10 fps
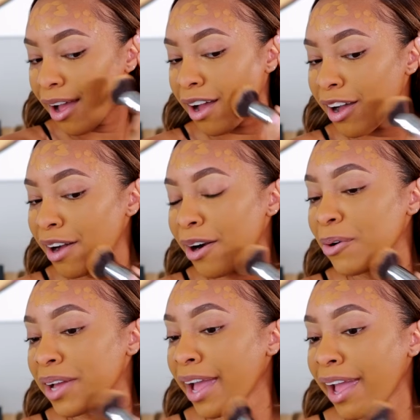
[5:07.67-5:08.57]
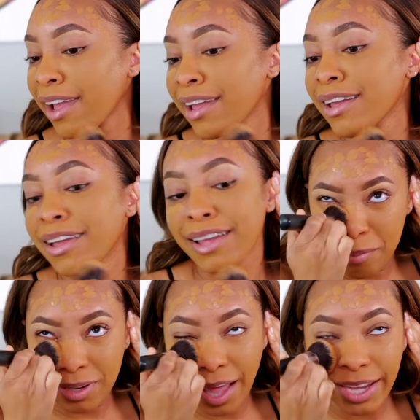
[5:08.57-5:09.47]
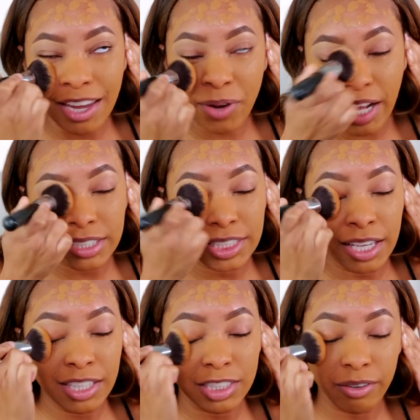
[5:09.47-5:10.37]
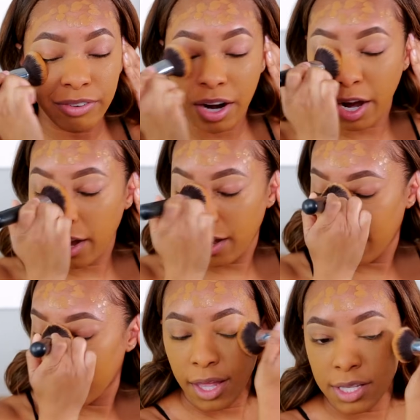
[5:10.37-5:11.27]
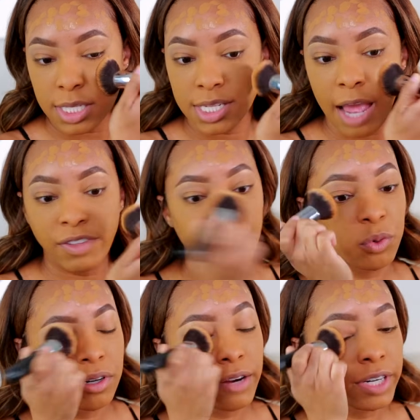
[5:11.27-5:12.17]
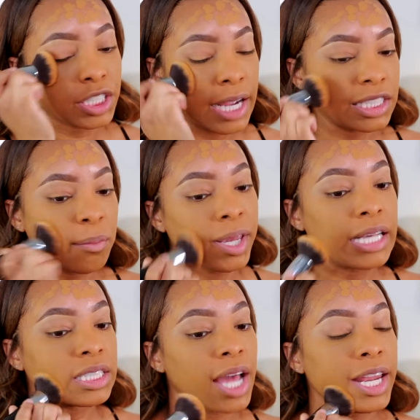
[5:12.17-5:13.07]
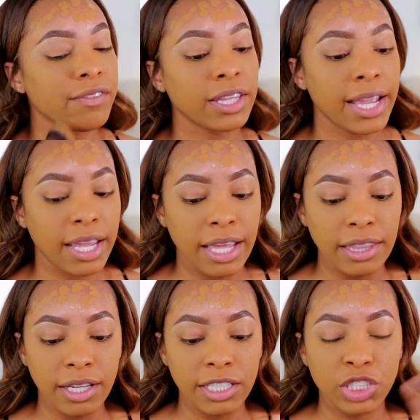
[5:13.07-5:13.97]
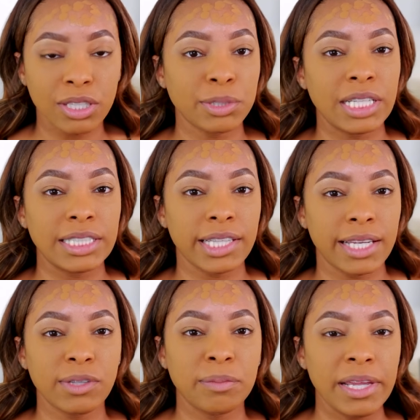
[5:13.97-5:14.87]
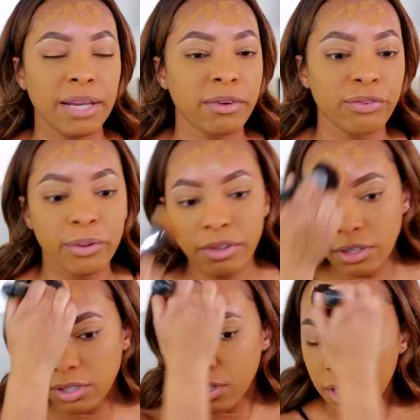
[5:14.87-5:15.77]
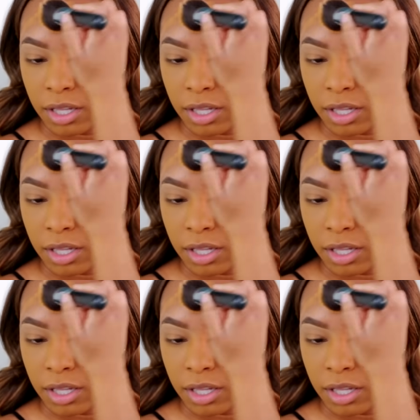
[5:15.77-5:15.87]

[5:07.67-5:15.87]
Oh, okay. I'm liking what I've seen so far. And this is definitely full coverage. Like, to me, it's not even, like, in the description it said that it was medium to full.